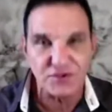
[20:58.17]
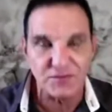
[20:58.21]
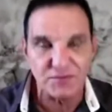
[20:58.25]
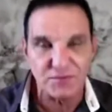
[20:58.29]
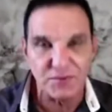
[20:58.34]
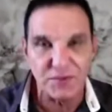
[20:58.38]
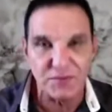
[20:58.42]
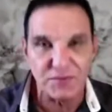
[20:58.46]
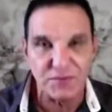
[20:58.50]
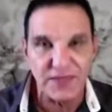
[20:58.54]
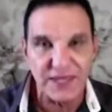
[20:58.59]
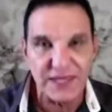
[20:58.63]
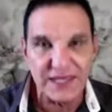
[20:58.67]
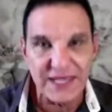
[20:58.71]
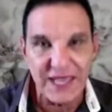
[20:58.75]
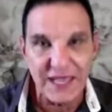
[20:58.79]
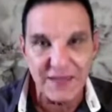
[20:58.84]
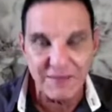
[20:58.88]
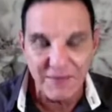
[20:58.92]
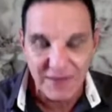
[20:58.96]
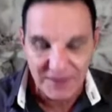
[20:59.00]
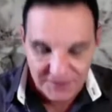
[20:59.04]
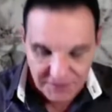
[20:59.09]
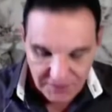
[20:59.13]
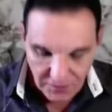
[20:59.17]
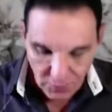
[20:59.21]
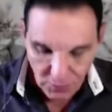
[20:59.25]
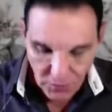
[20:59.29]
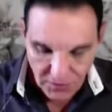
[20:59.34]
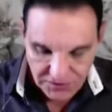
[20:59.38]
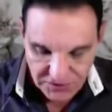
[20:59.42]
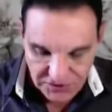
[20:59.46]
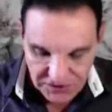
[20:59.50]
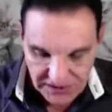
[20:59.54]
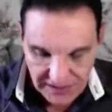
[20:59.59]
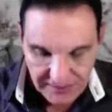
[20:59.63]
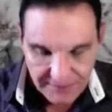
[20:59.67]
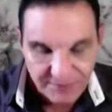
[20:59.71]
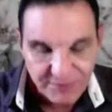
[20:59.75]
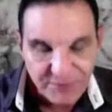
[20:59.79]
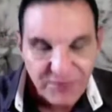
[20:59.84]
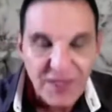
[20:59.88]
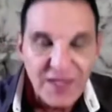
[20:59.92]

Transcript: of people that came out. Now watch here.